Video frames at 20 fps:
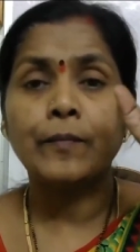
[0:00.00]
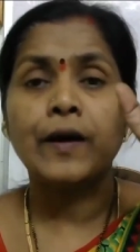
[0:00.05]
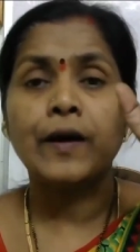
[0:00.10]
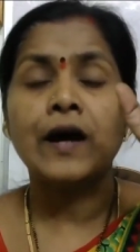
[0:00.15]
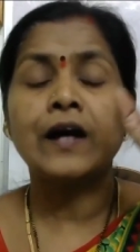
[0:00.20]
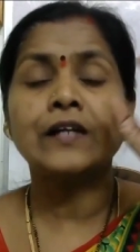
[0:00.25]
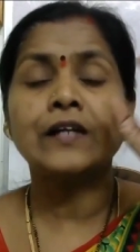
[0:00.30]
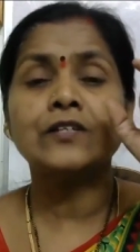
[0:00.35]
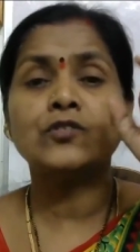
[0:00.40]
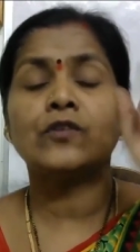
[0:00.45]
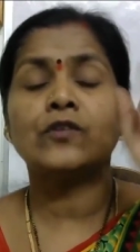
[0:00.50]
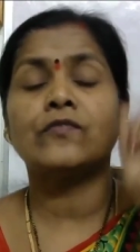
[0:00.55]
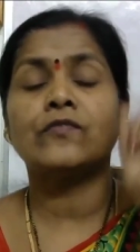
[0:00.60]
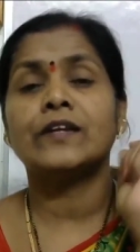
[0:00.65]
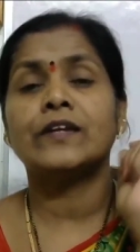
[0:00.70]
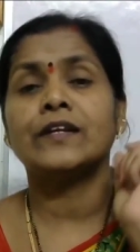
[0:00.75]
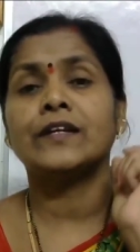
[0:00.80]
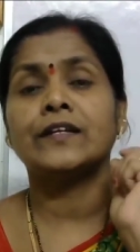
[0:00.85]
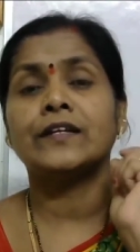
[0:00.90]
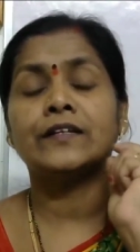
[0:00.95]
parts
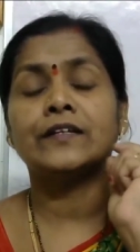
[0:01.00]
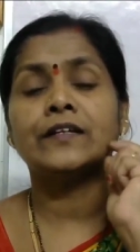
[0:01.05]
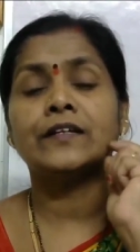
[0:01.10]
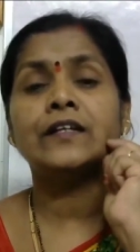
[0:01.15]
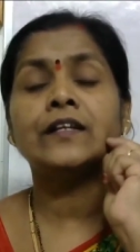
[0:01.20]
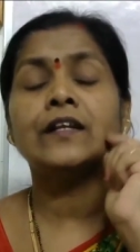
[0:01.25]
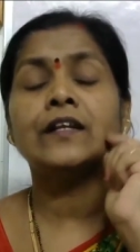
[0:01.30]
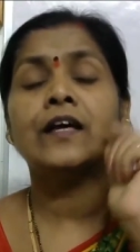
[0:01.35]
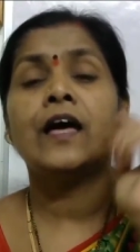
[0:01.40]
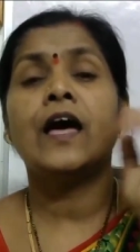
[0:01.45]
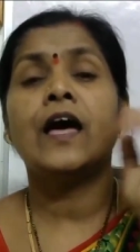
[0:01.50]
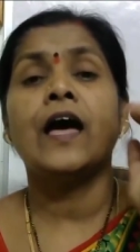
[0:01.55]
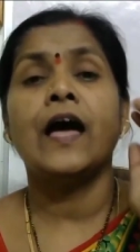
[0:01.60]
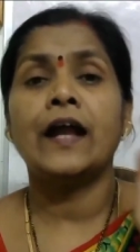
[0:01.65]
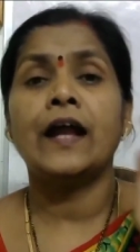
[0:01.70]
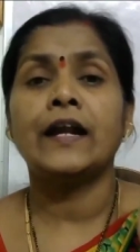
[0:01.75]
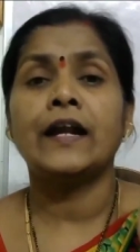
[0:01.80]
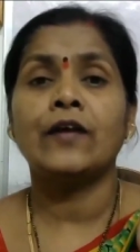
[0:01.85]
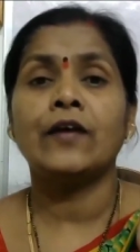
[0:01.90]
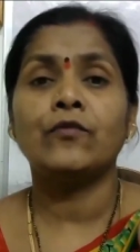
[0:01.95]
of a letter
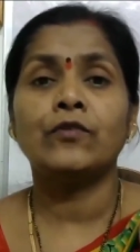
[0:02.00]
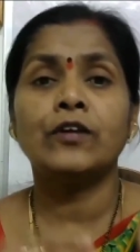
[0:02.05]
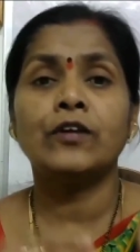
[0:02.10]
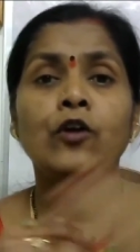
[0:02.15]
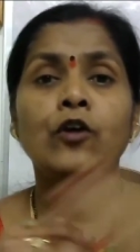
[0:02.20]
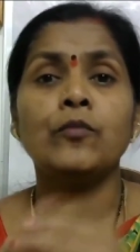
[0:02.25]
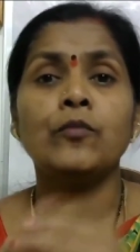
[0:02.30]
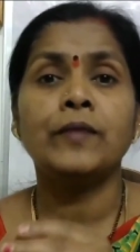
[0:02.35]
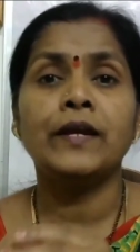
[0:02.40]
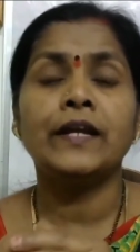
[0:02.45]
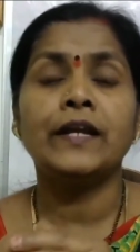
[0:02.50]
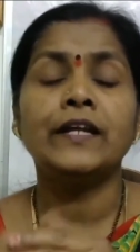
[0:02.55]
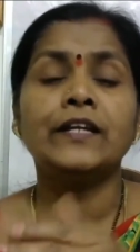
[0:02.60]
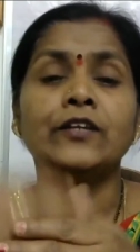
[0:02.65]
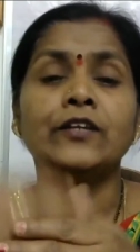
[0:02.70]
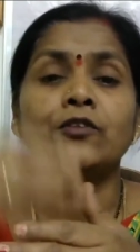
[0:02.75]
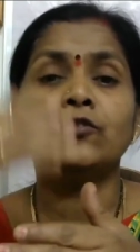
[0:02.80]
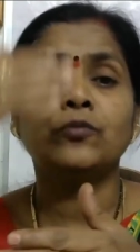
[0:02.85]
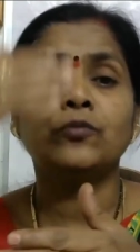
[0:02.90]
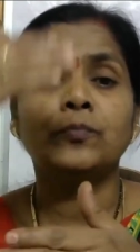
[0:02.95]
and I would have made
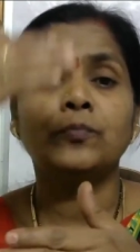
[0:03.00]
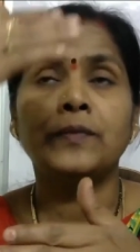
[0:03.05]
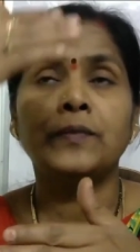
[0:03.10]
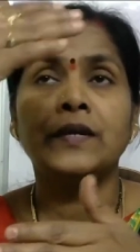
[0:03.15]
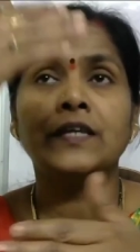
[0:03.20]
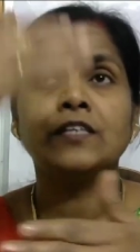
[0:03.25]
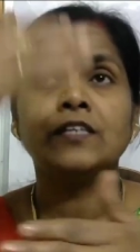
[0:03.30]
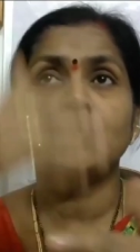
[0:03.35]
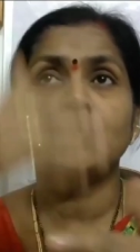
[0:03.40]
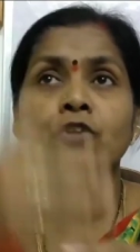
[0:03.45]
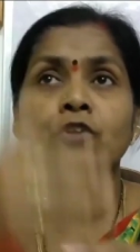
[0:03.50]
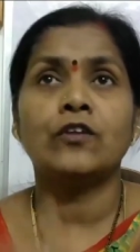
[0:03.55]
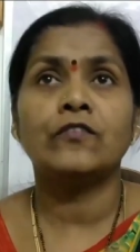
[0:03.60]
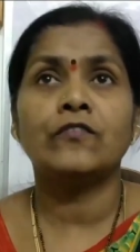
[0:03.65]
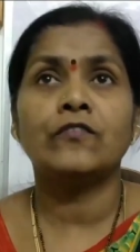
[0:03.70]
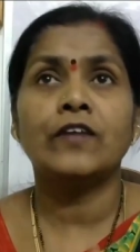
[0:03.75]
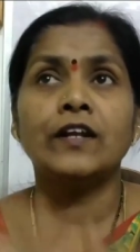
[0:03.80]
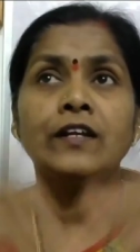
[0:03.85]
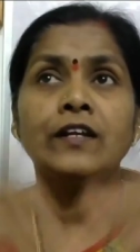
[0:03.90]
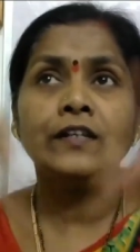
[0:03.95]
you to paste
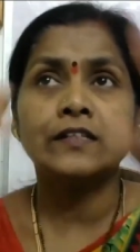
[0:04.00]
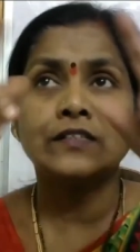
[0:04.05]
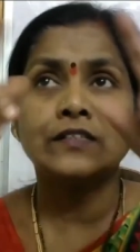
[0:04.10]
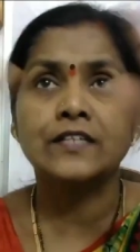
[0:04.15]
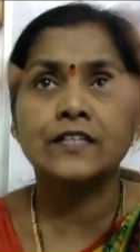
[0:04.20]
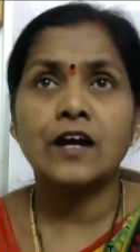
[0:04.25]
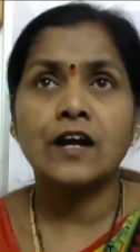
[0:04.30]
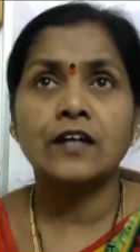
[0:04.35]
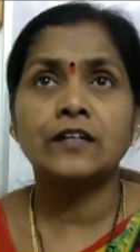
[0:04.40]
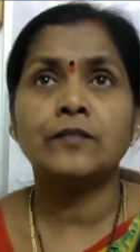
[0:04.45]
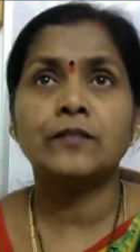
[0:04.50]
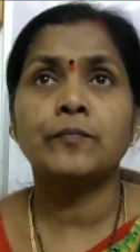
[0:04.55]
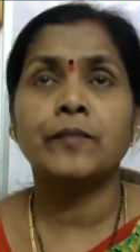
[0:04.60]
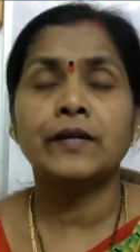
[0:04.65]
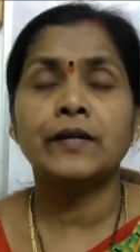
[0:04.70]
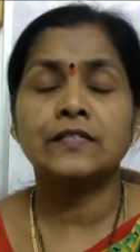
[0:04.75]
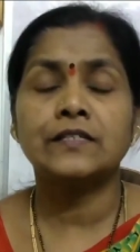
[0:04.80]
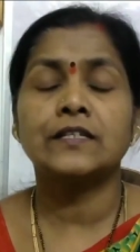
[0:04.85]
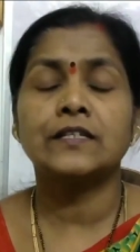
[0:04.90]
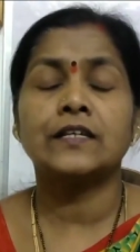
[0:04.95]
on one chart
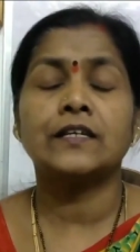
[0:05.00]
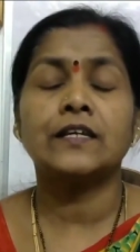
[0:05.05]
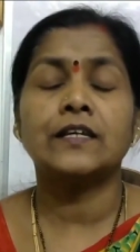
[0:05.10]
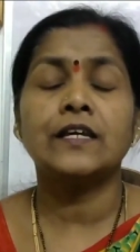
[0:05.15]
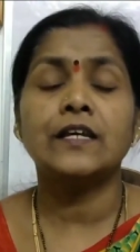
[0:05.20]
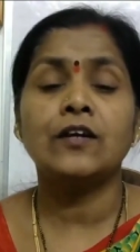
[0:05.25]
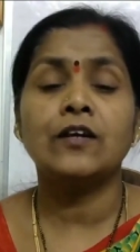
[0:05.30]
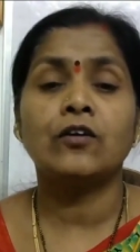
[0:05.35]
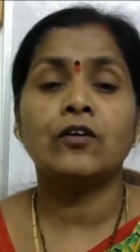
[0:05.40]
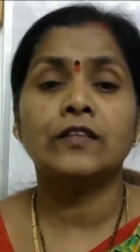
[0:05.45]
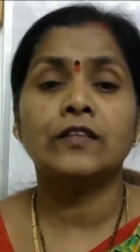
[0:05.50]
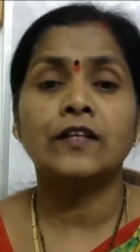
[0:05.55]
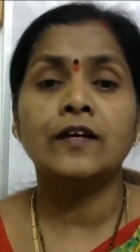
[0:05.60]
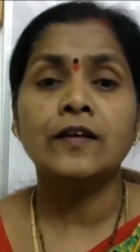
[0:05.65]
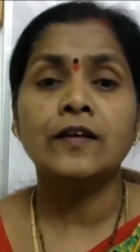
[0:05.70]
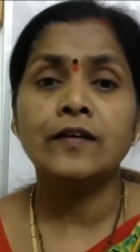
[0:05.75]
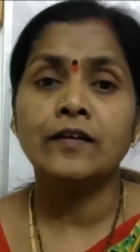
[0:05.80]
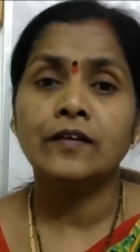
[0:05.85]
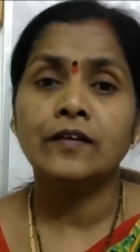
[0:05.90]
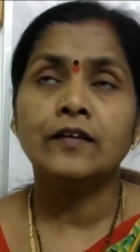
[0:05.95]
by sticking on
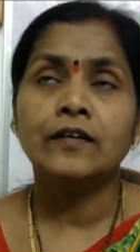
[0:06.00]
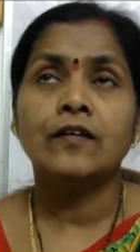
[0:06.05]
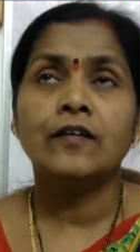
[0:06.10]
the